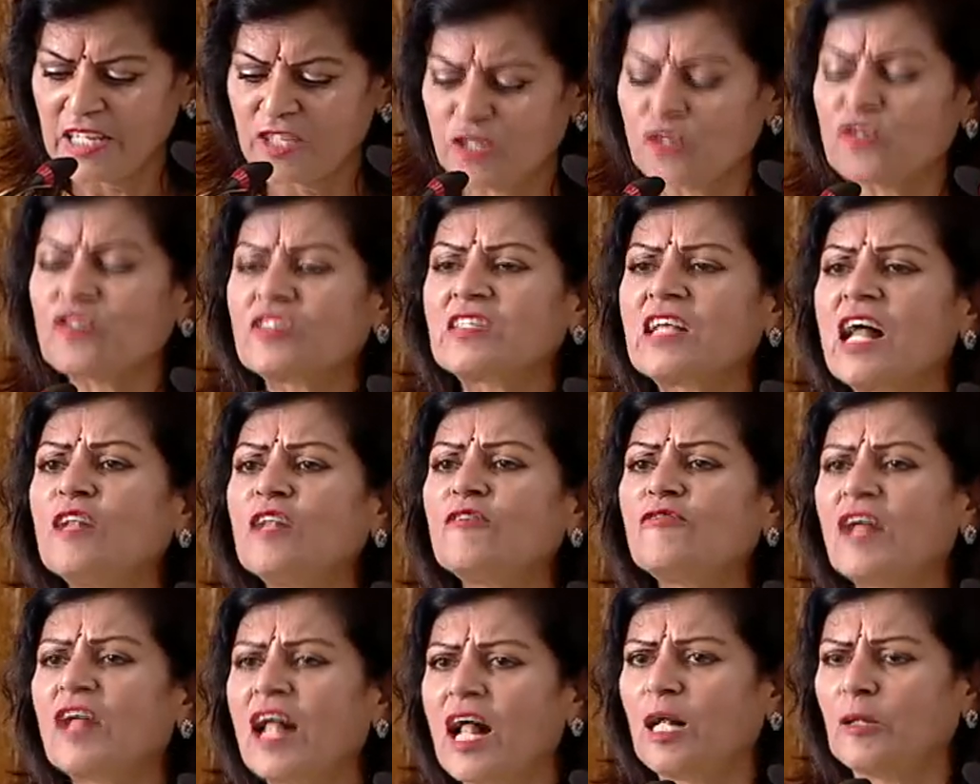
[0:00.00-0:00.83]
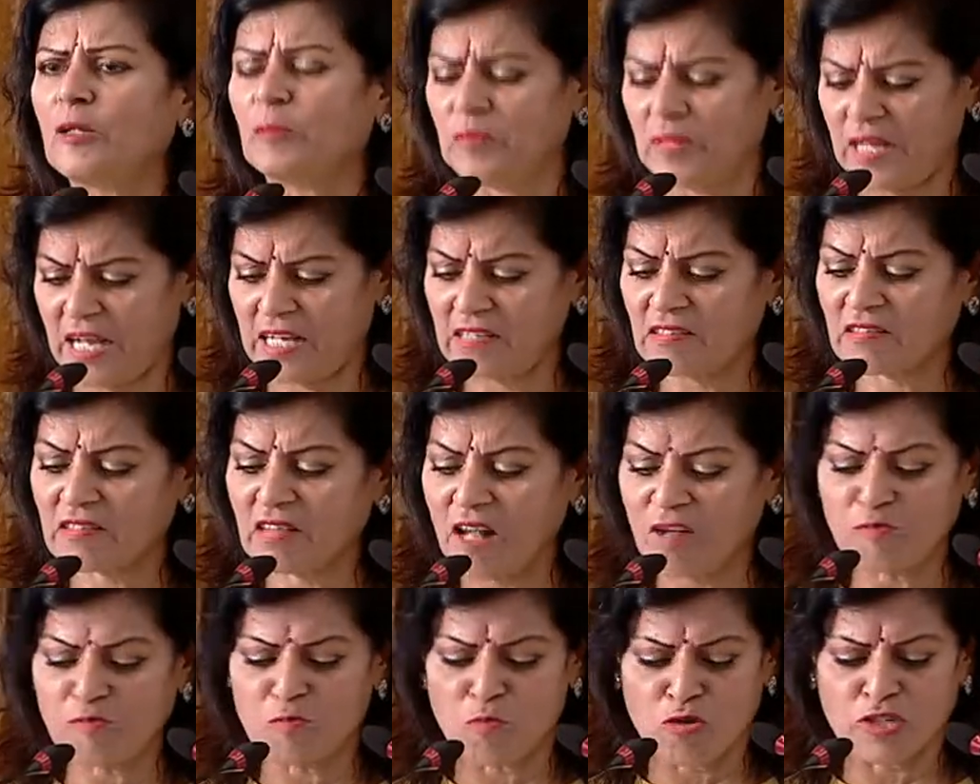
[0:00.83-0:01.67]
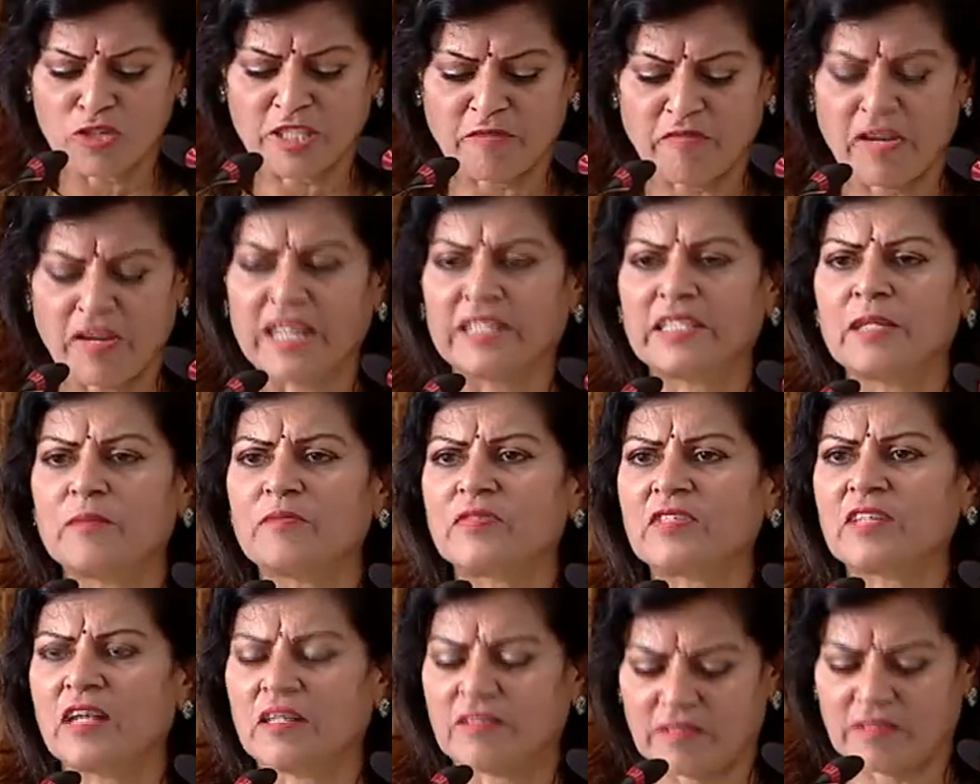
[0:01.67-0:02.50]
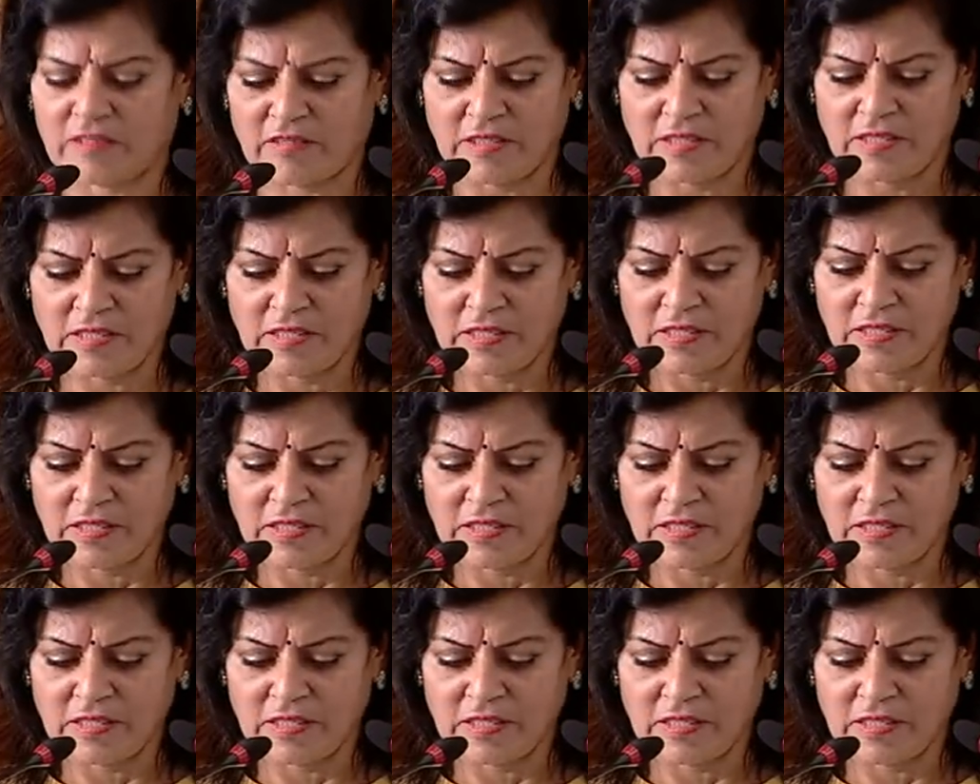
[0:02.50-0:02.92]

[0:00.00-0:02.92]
to self-help and self-motivate themselves?